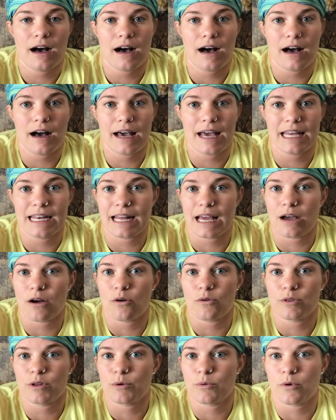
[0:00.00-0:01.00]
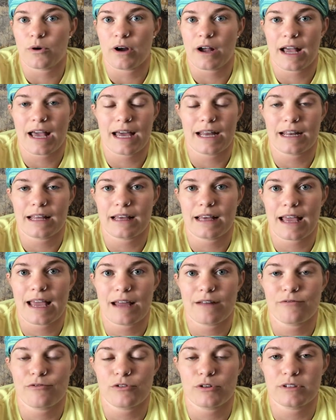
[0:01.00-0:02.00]
and I only wore a hat a
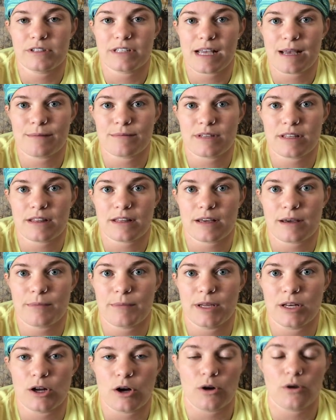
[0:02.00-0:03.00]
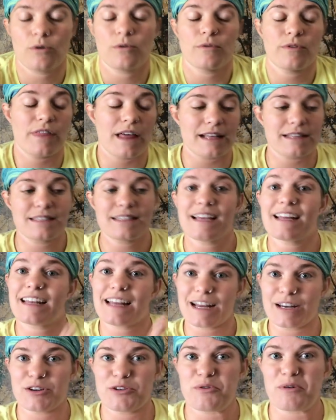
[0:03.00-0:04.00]
handful of times on the Camino. That said,
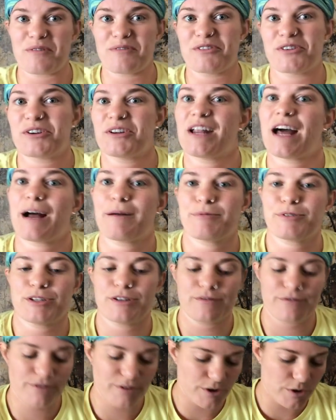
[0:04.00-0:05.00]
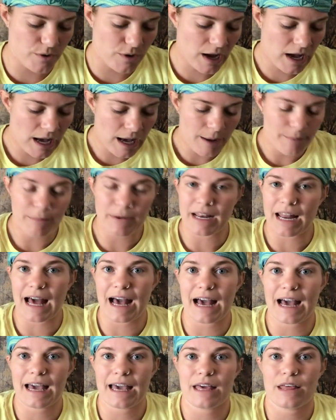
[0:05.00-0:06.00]
I do have a good option for you, but
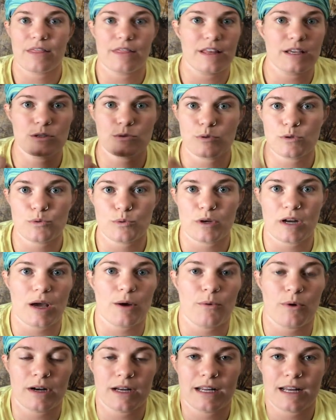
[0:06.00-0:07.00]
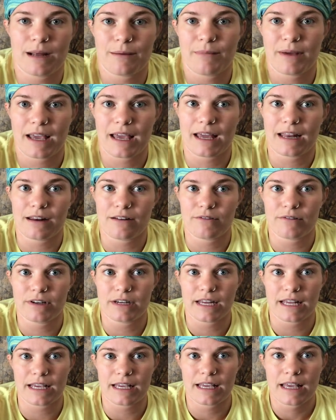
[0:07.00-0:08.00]
this was what I wanted on my head every
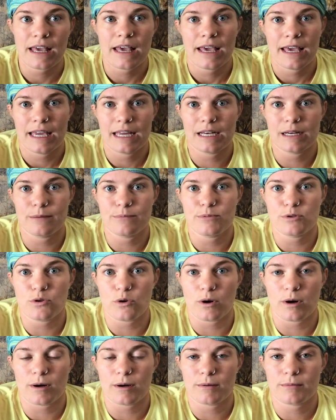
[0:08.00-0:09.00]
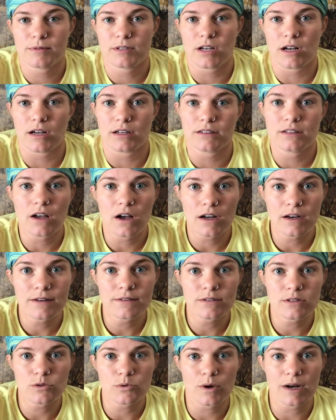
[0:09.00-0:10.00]
day. It absorbs a ton
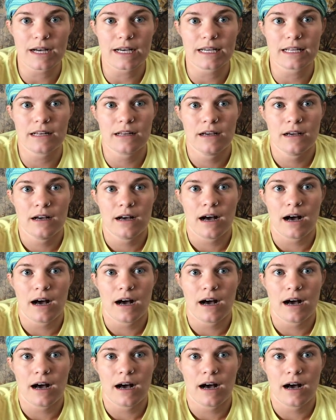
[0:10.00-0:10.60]
of sweat.